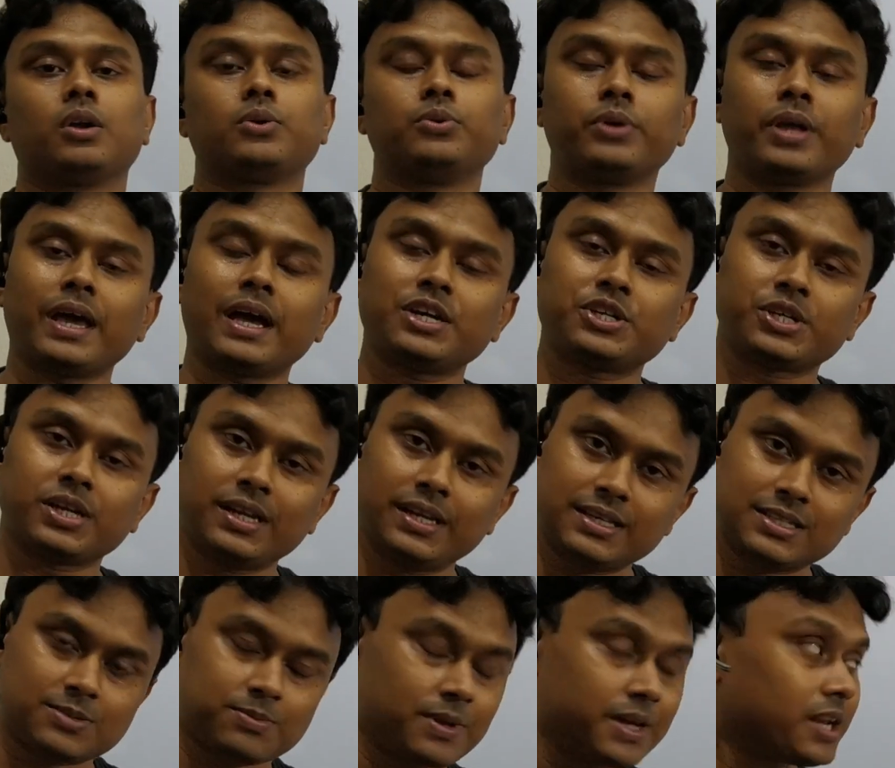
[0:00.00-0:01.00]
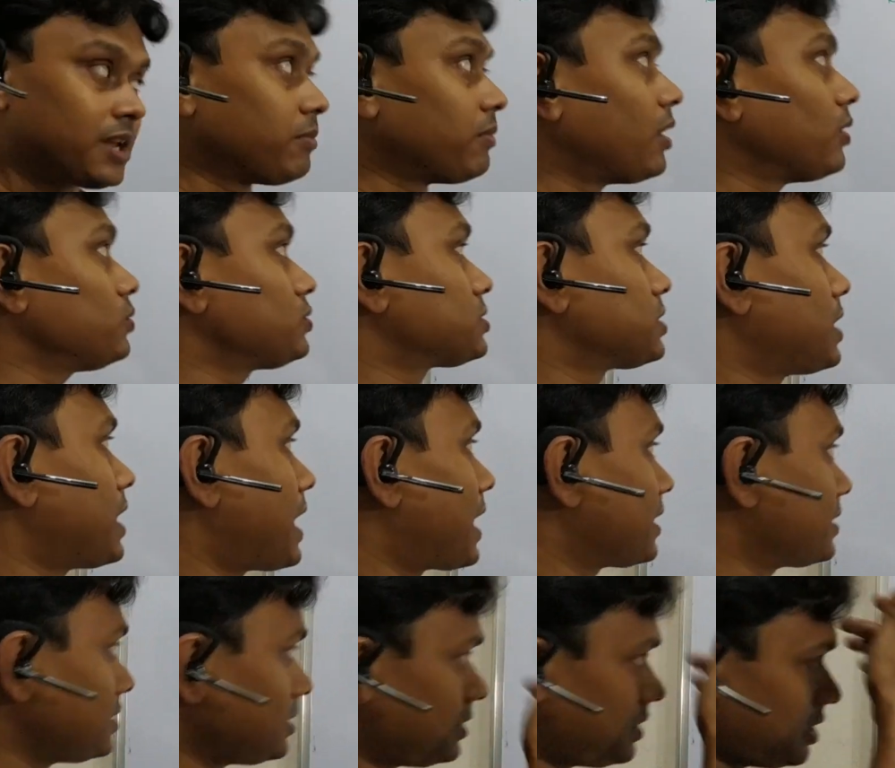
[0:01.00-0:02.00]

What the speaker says: Today I shall explain about another